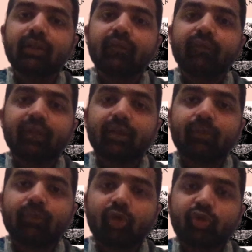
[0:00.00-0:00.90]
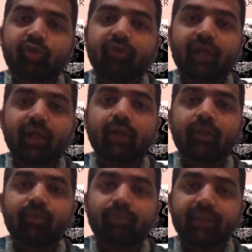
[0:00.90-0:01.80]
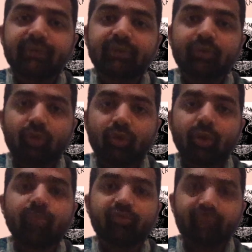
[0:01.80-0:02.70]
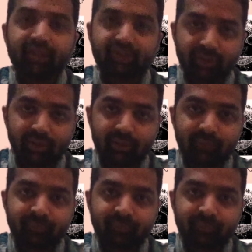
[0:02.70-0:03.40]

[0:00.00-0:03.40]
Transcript: when the blocks of iron are placed on top of each other